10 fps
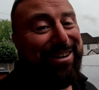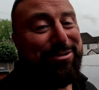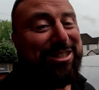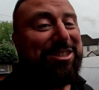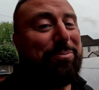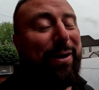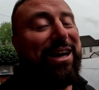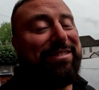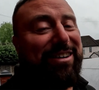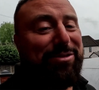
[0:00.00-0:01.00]
which is the
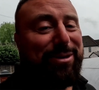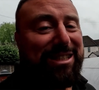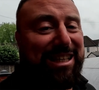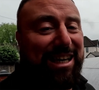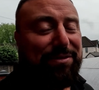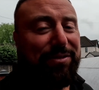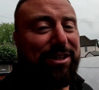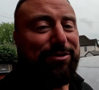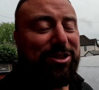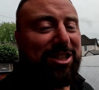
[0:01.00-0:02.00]
bane of everybody's life after
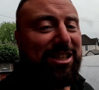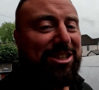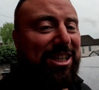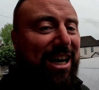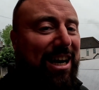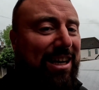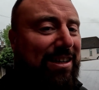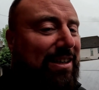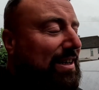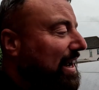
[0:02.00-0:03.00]
you've just cleaned your car.
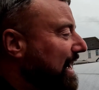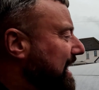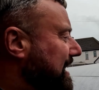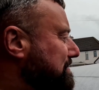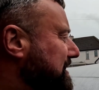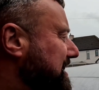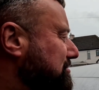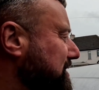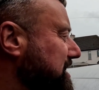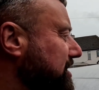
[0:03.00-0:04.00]

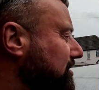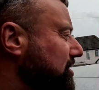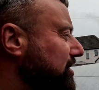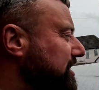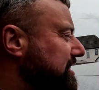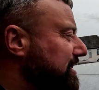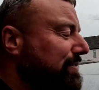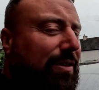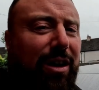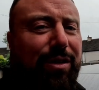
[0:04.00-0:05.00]
It's really an
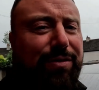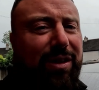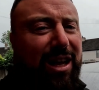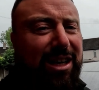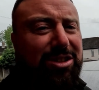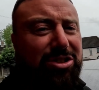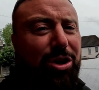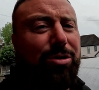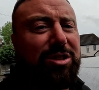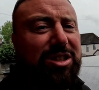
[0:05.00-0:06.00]
alternative of like a
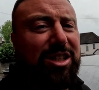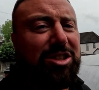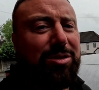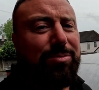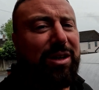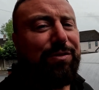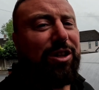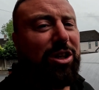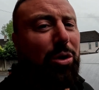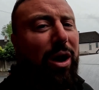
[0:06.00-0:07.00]
storage system if
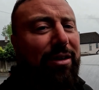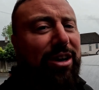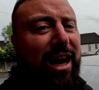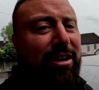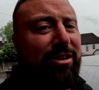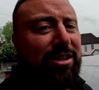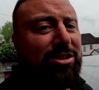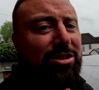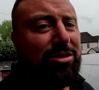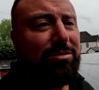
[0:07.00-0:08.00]
you don't have a garage.